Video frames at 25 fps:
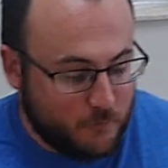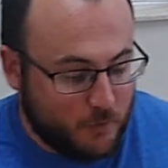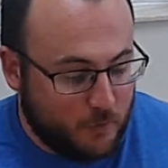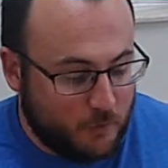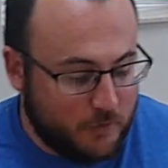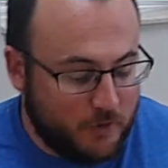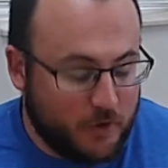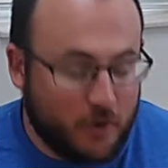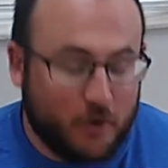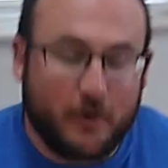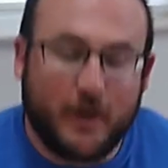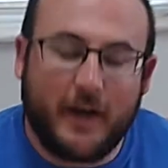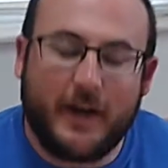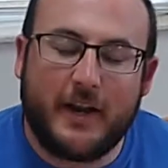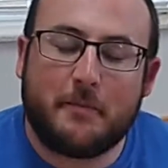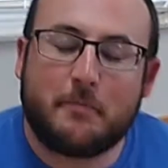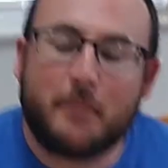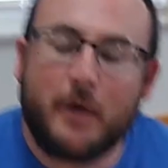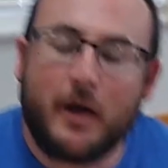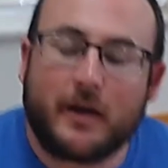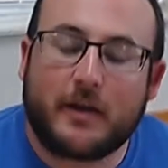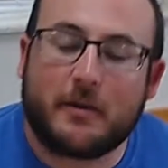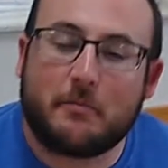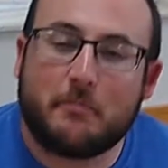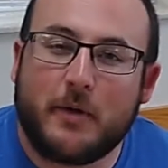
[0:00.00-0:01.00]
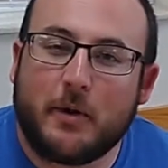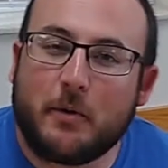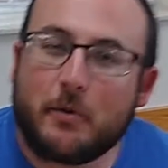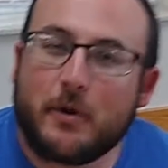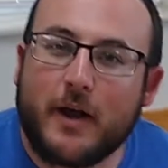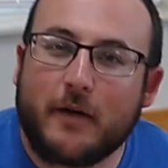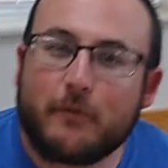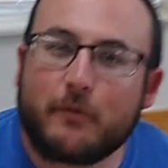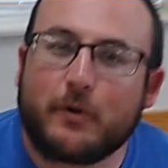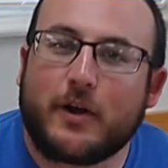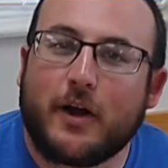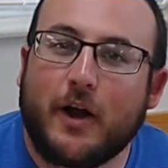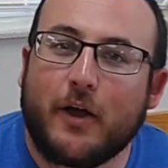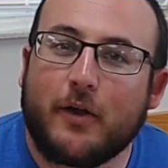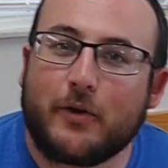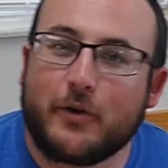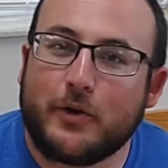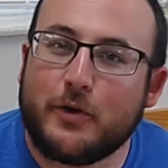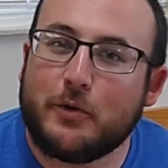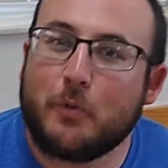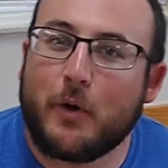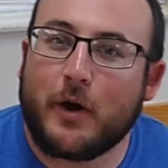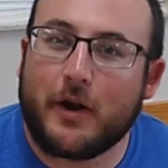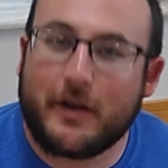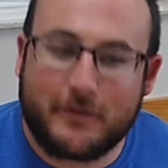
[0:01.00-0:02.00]
Your ladybug can be whatever color
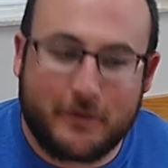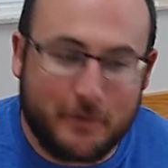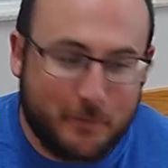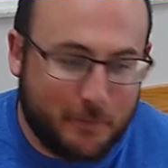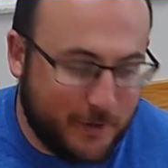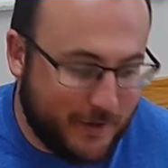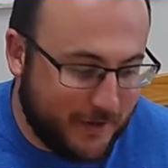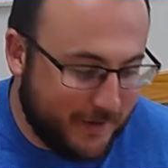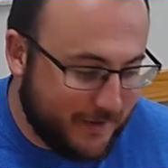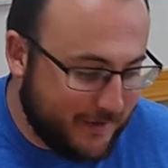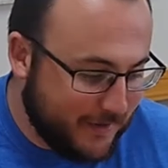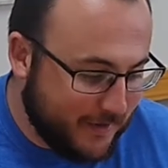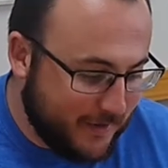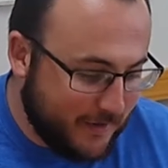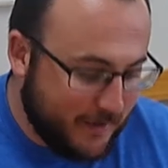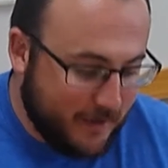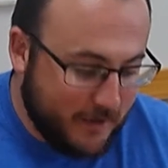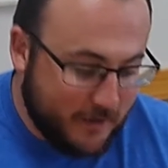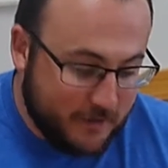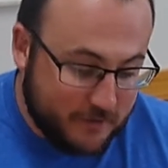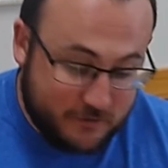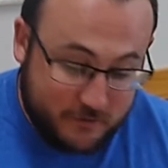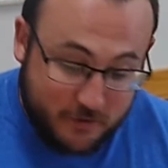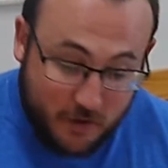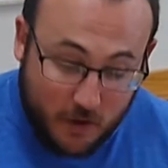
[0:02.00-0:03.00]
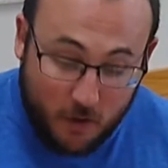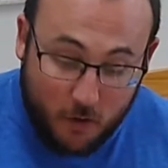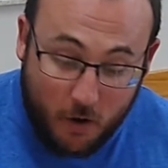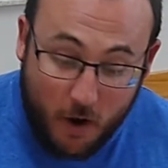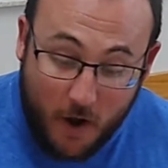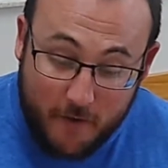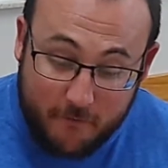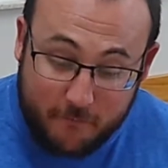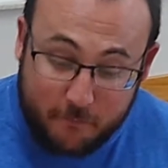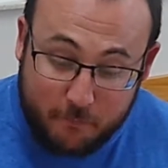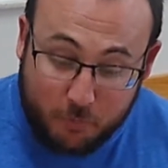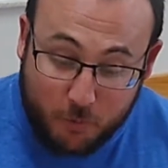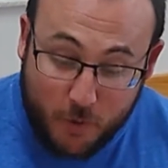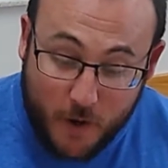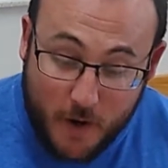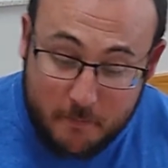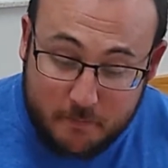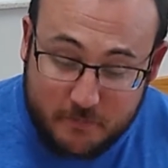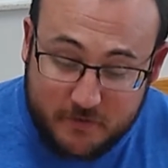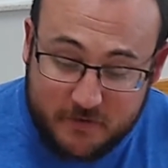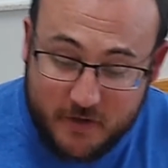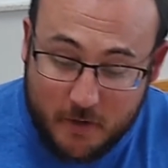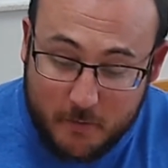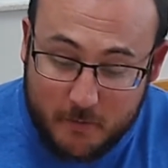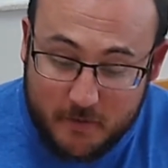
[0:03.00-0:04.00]
you want it to be. So I've
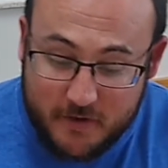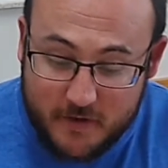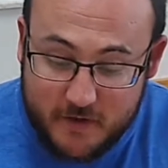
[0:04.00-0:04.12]
prepped some of